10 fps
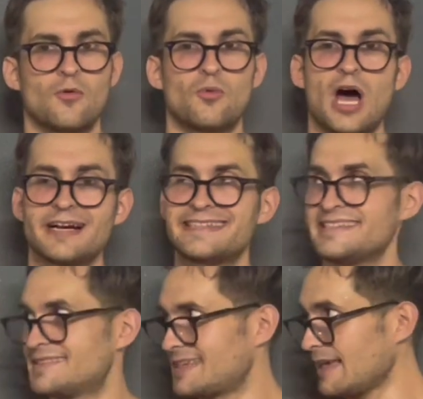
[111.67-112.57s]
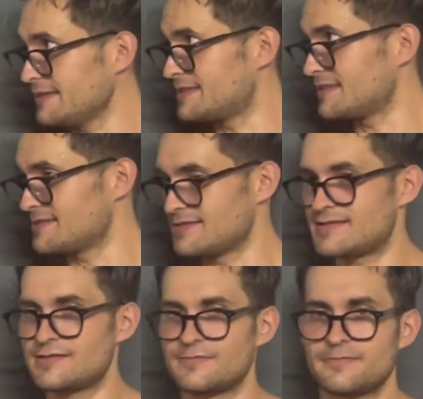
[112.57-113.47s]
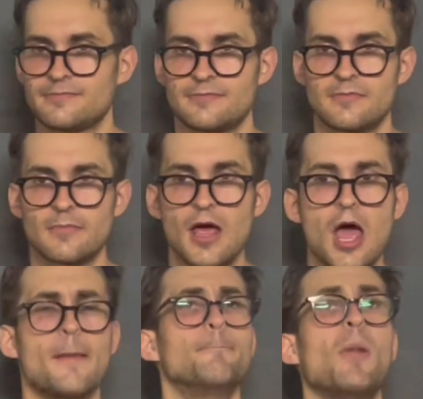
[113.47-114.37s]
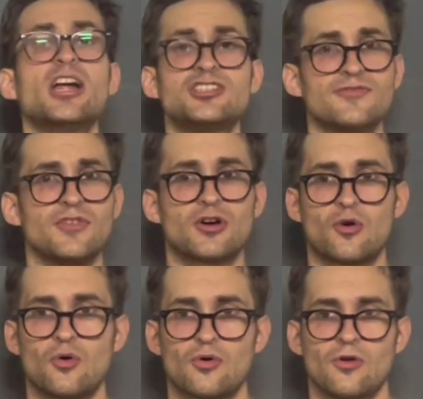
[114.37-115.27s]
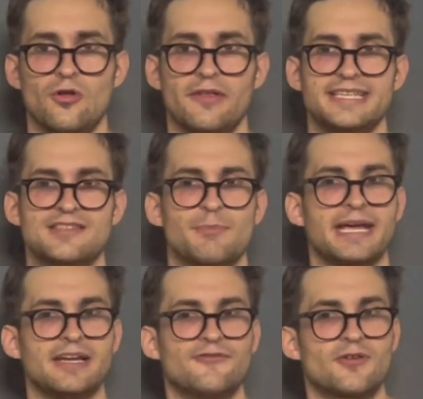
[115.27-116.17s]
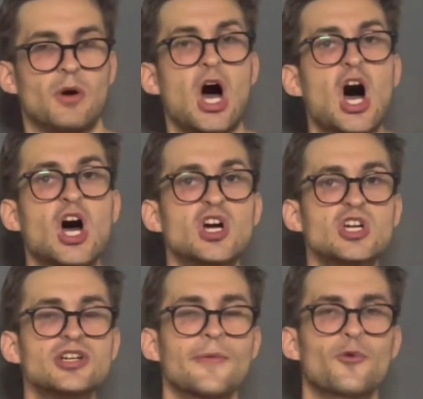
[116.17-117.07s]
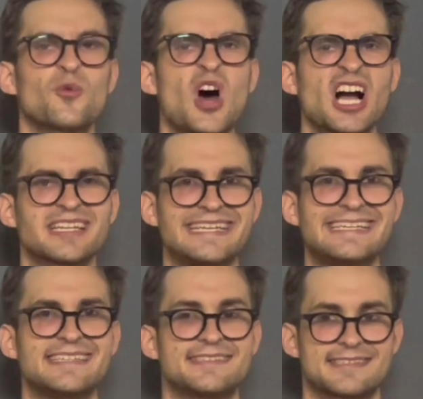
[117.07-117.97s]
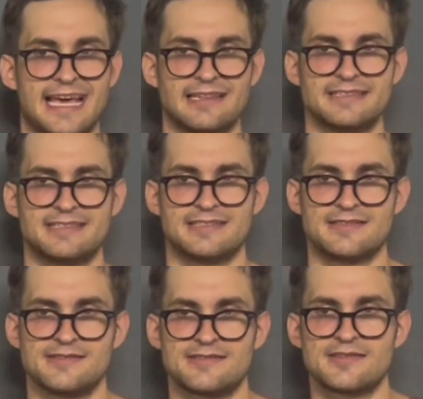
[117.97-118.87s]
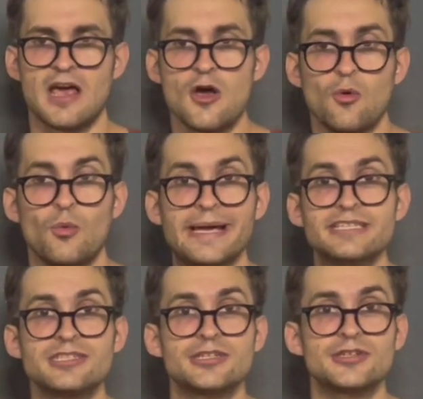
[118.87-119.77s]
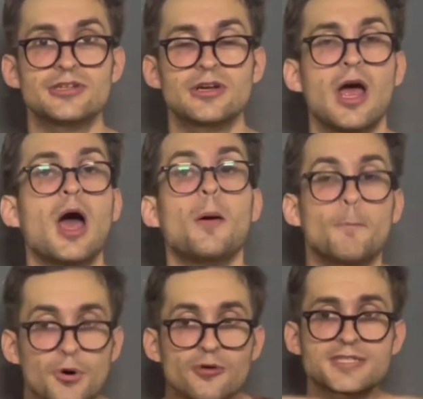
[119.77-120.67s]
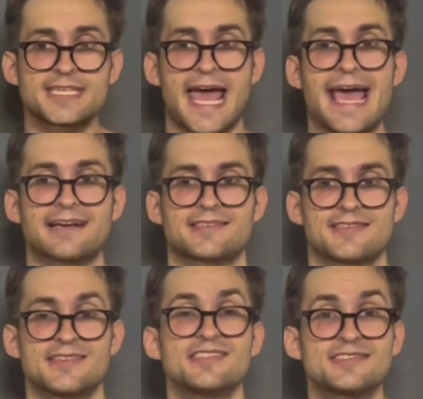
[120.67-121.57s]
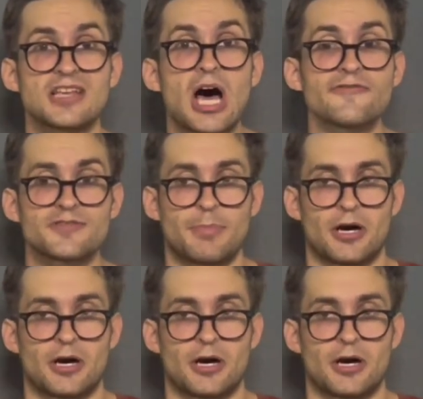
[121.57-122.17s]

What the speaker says: Rocky skeletons. Much of the coral is made from hard, rocky skeletons, which protects the soft